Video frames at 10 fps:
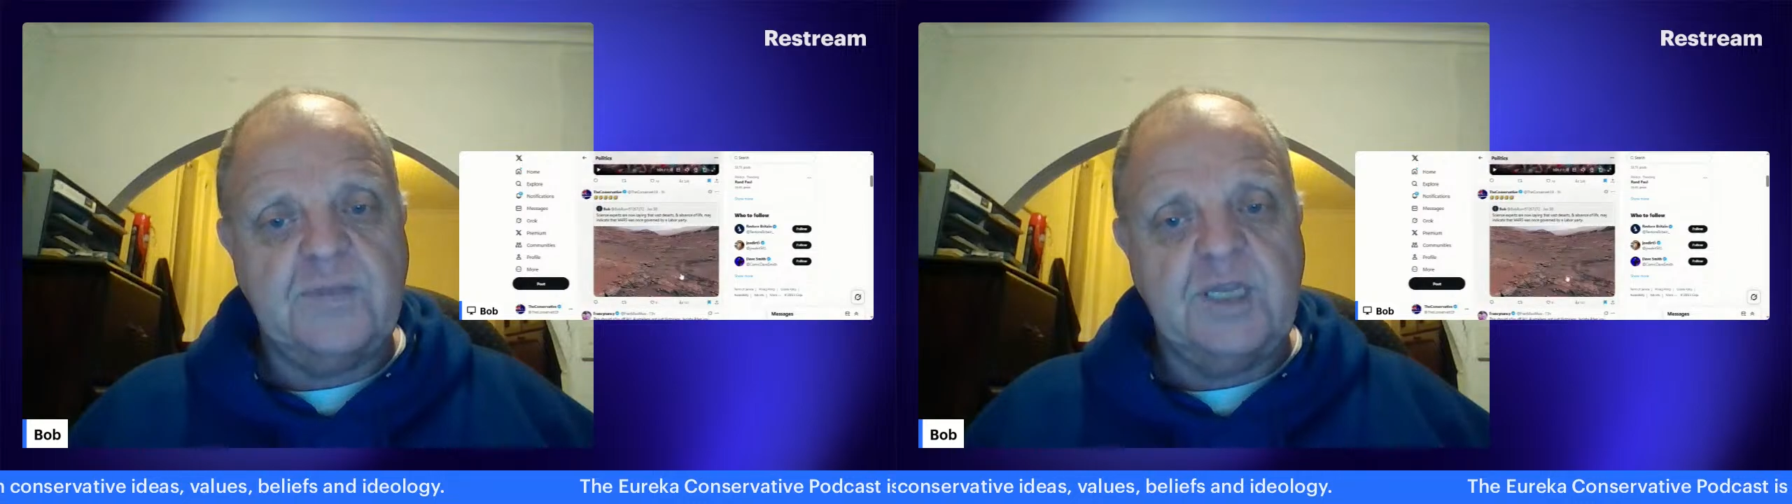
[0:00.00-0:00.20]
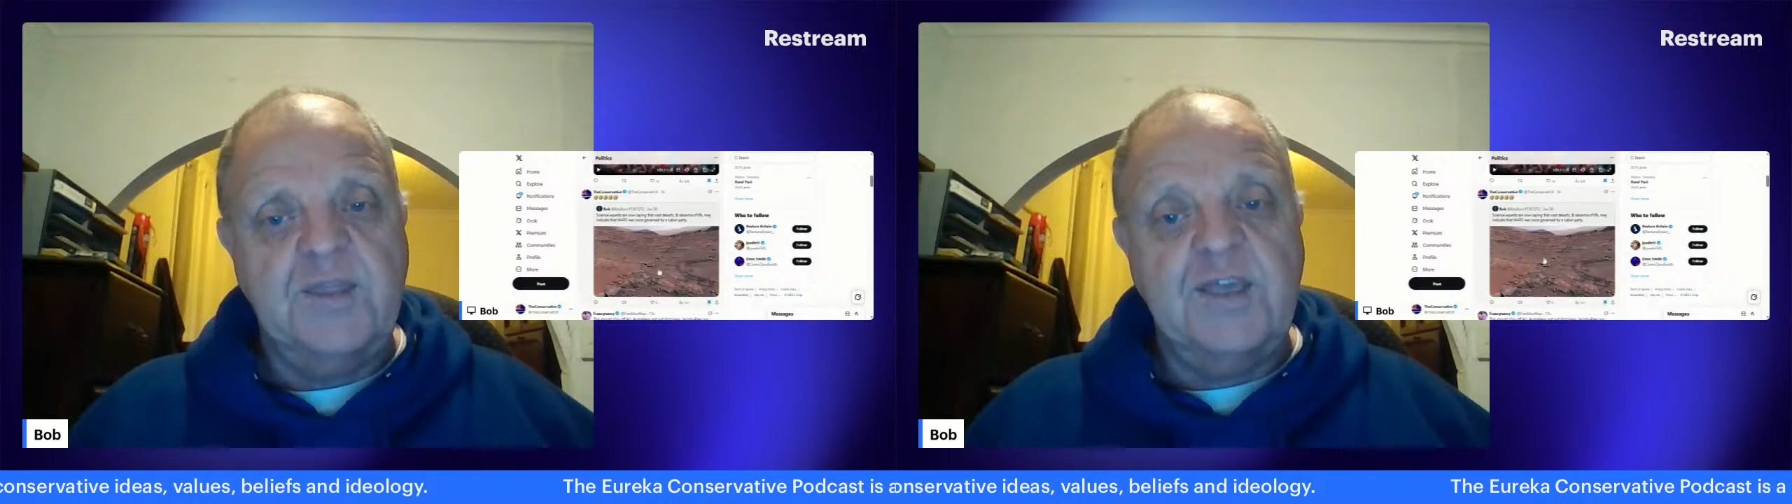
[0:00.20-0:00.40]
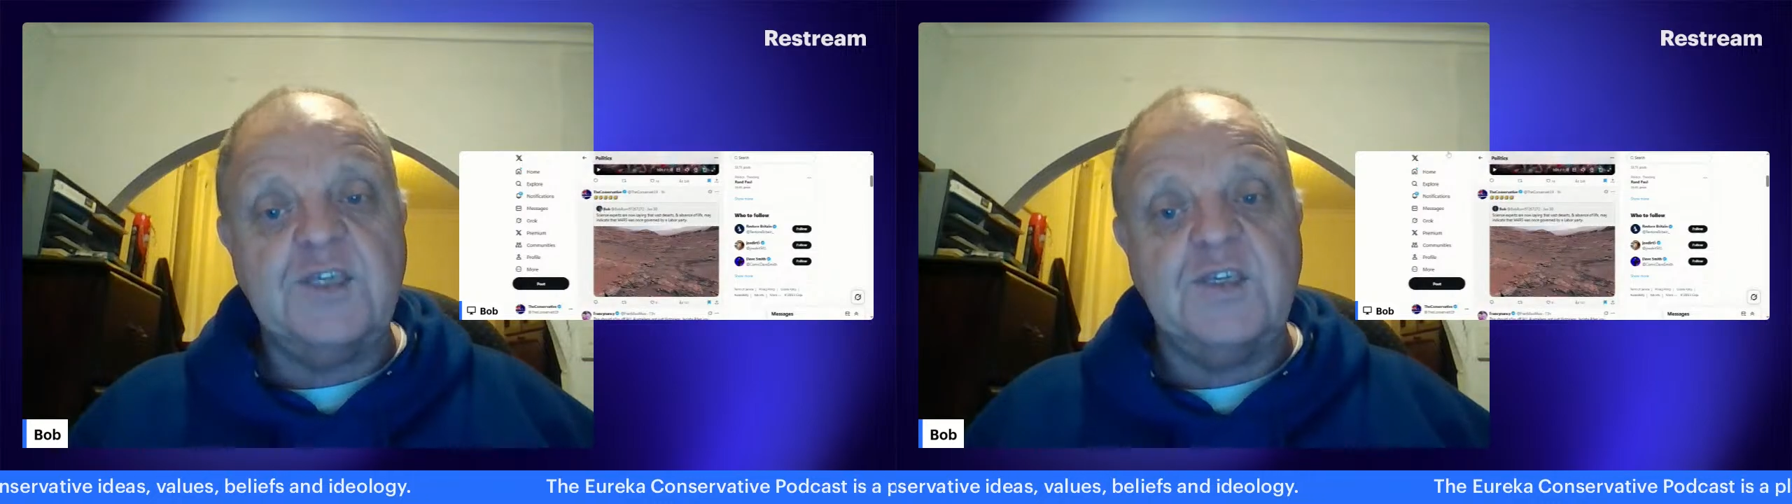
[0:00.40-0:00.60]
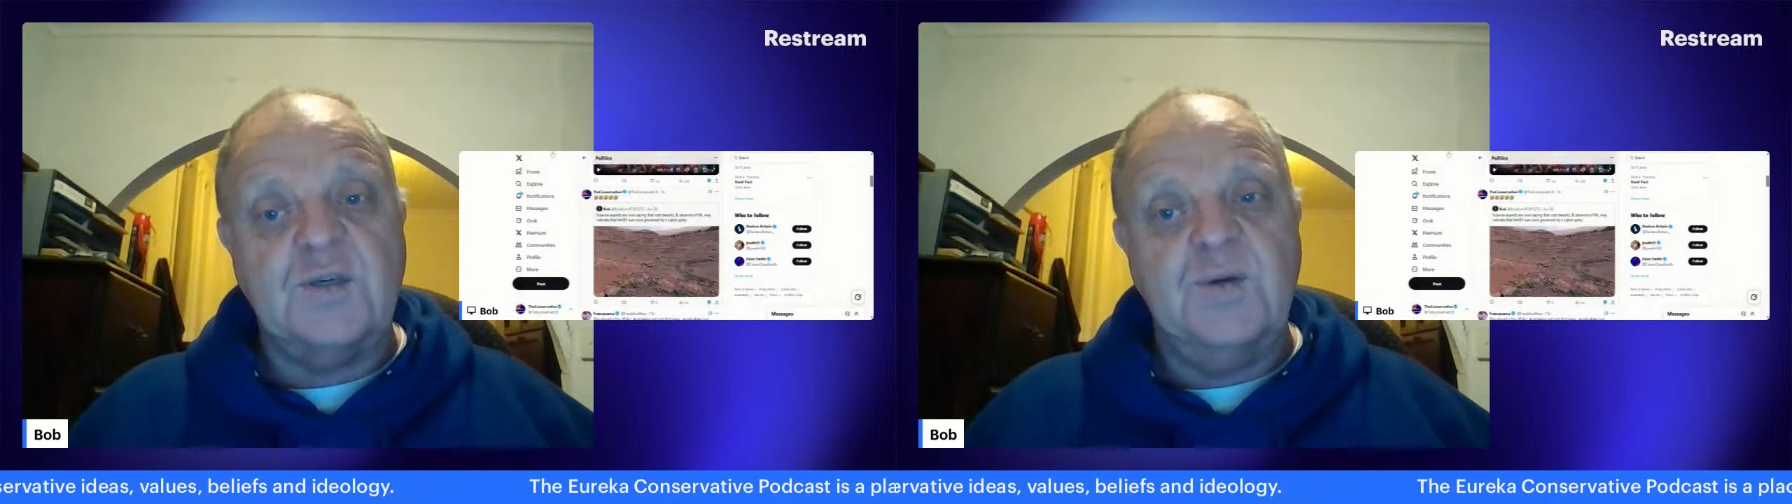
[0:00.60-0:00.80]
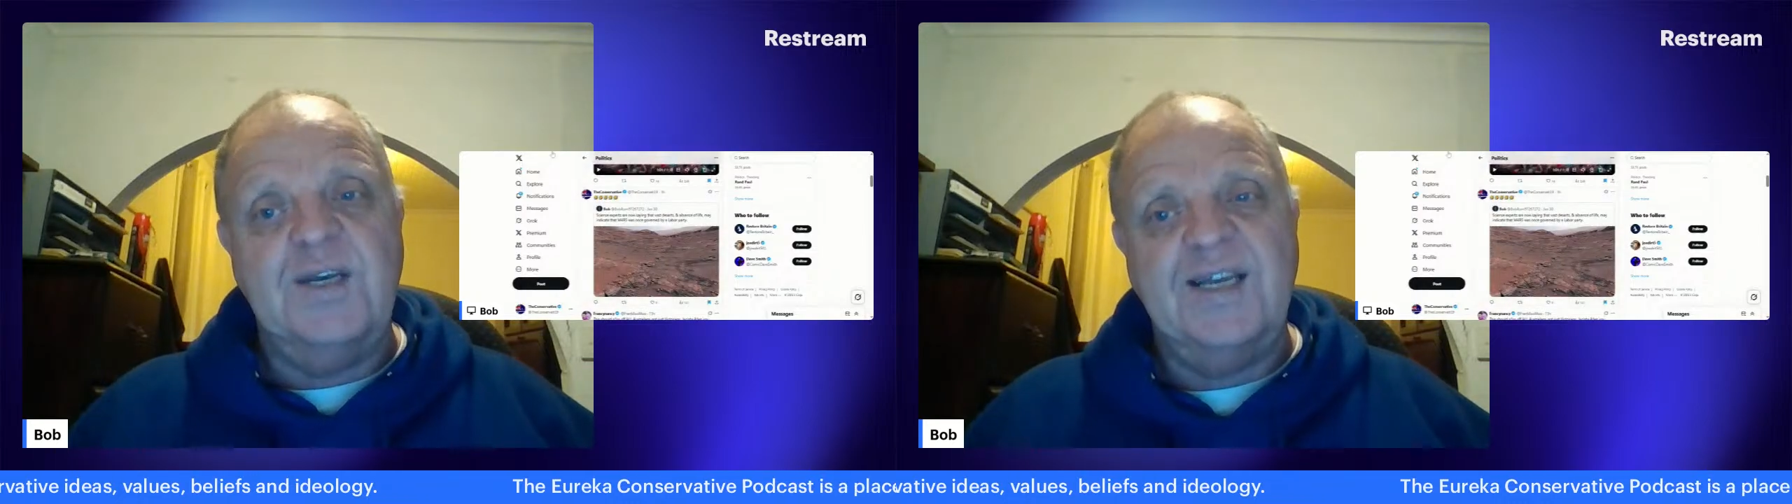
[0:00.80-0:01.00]
This
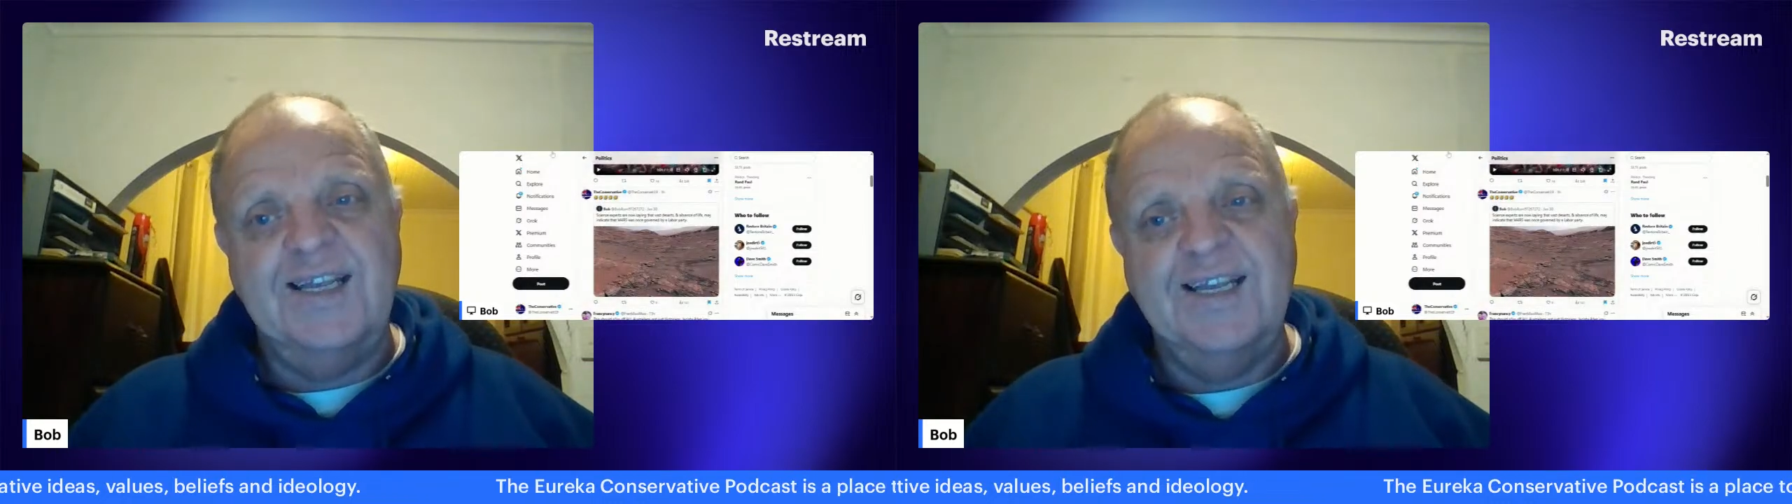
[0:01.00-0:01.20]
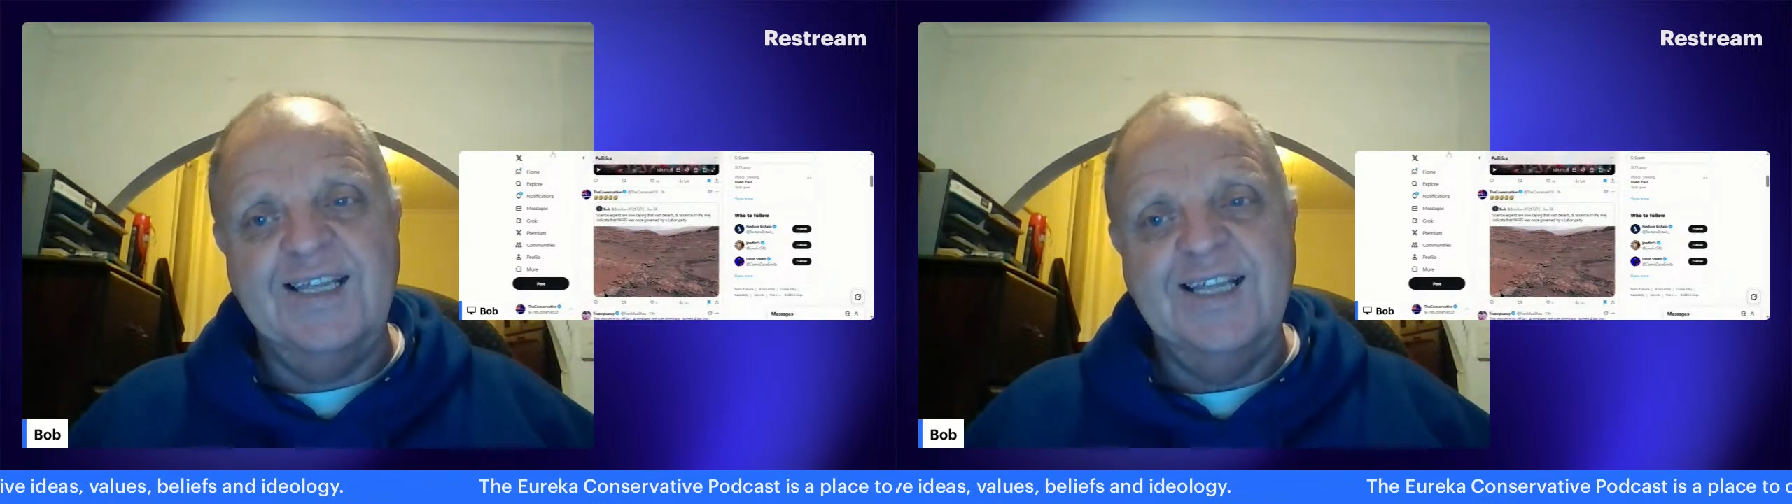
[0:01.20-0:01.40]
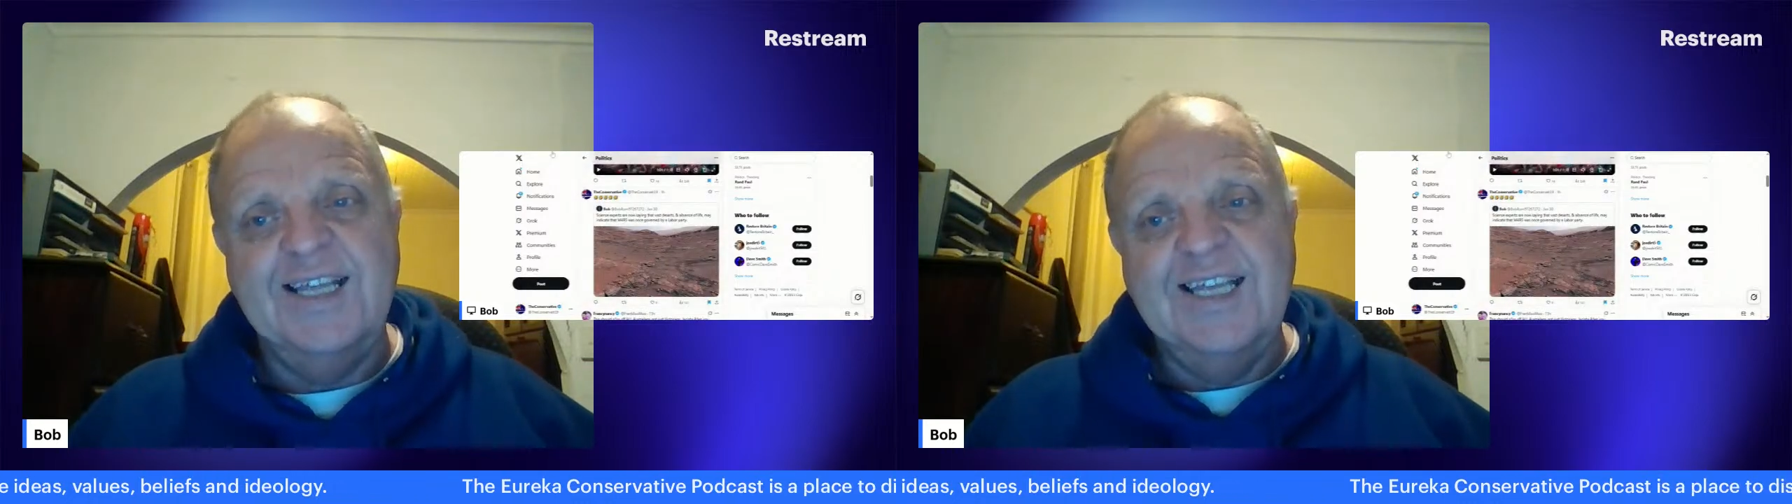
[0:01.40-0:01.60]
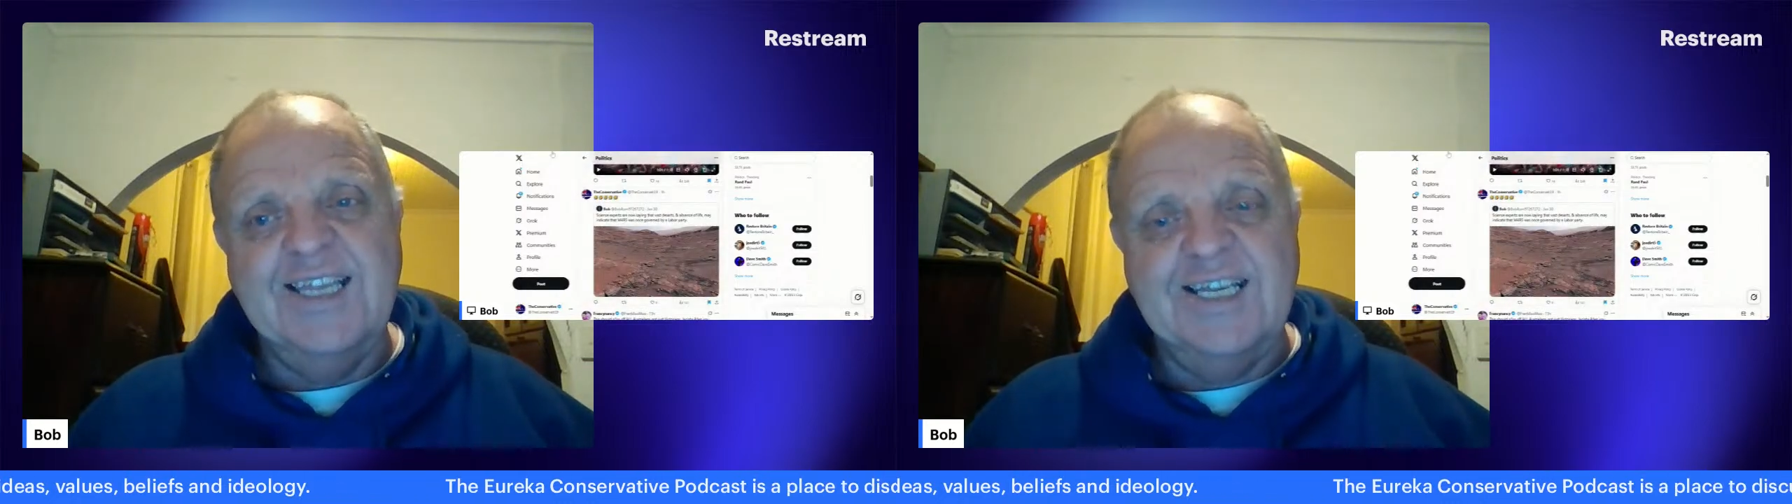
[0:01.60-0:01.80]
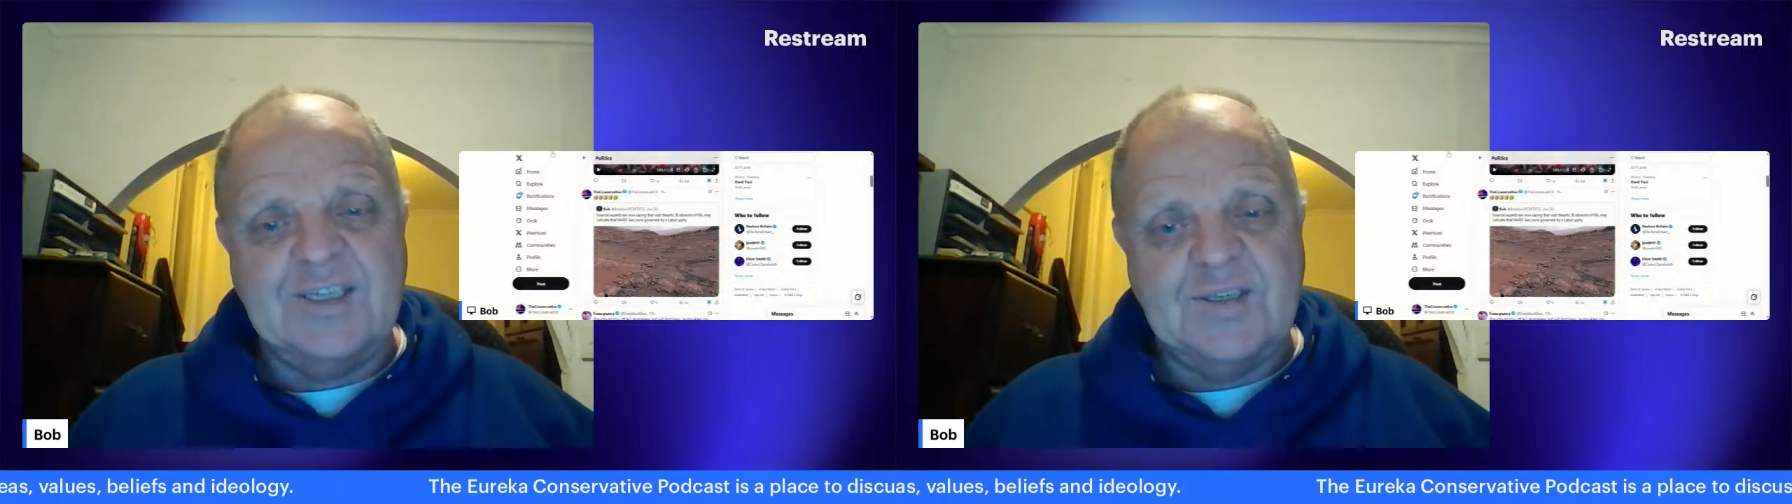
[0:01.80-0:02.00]
is
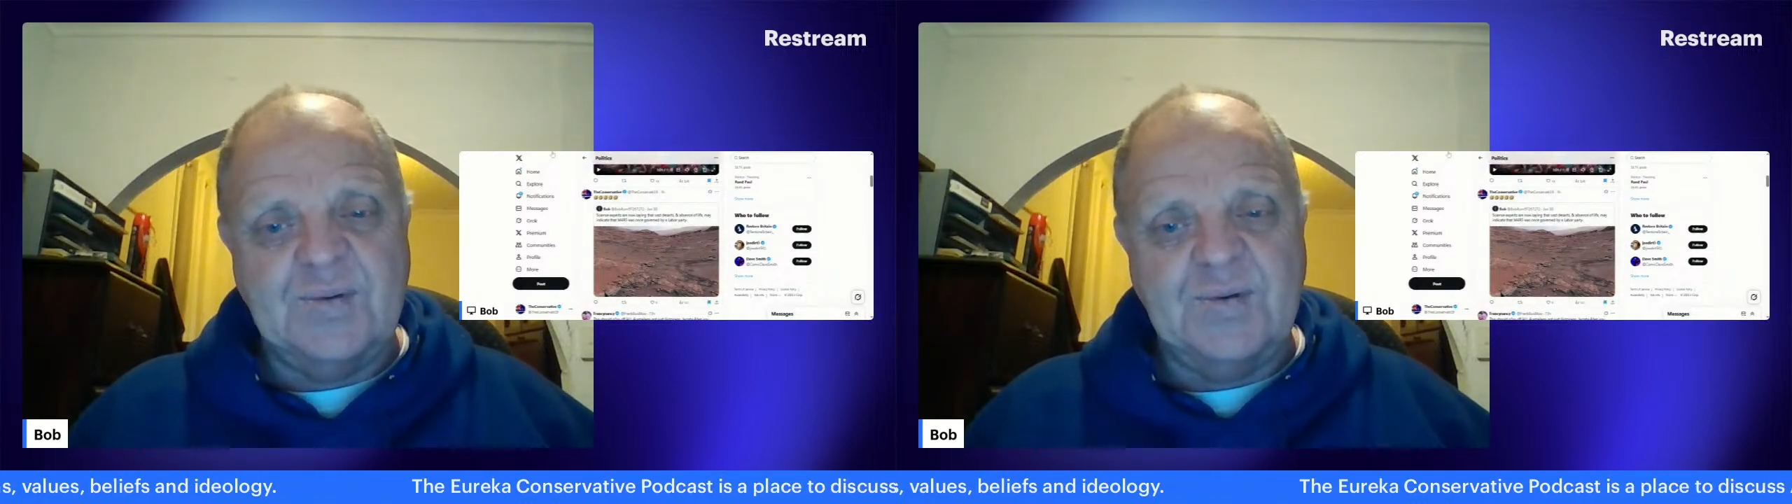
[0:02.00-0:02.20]
a